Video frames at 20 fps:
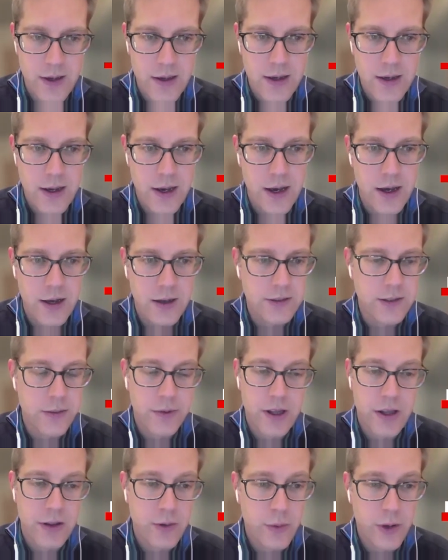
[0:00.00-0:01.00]
Some of
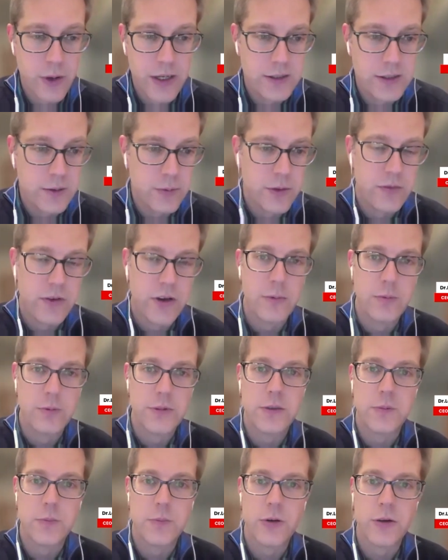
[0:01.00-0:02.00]
the other ways that we've helped
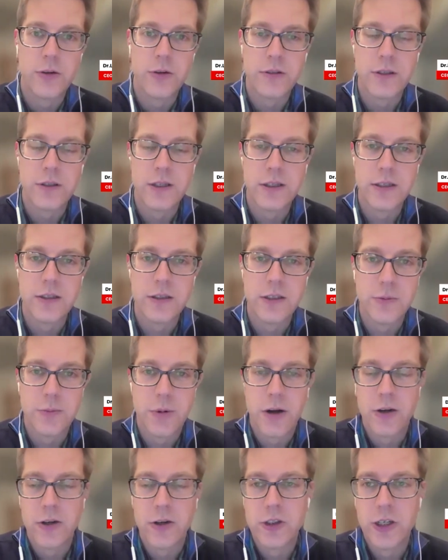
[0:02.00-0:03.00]
support this
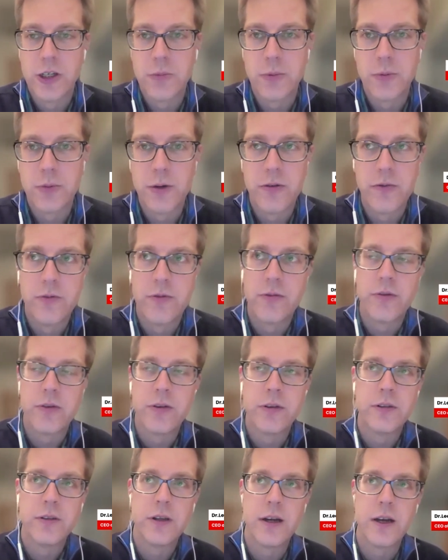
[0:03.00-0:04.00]
partnership, we've
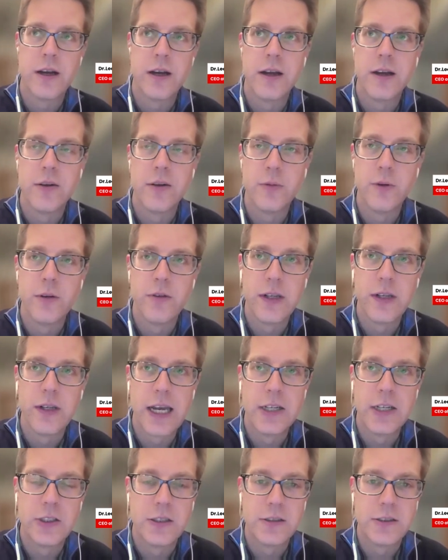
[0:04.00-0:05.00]

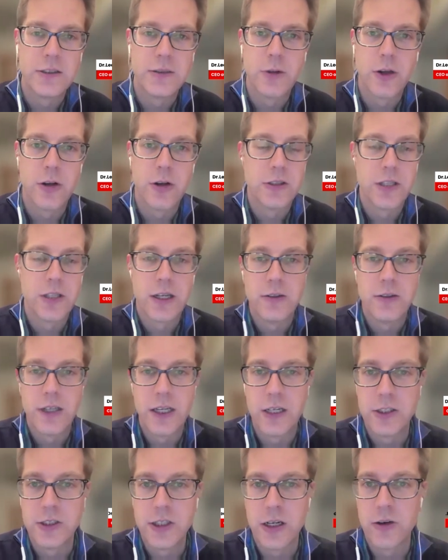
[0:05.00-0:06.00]
engaged in some large-scale
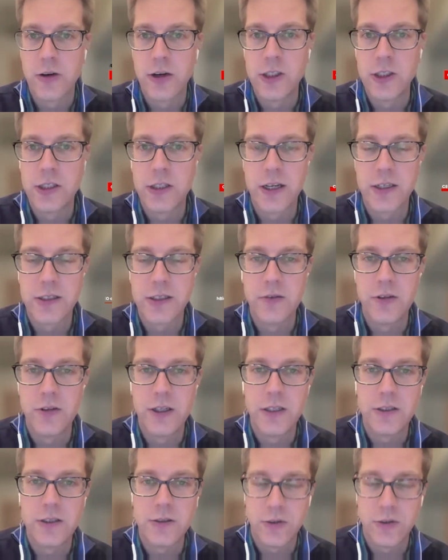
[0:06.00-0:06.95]
data generation activities.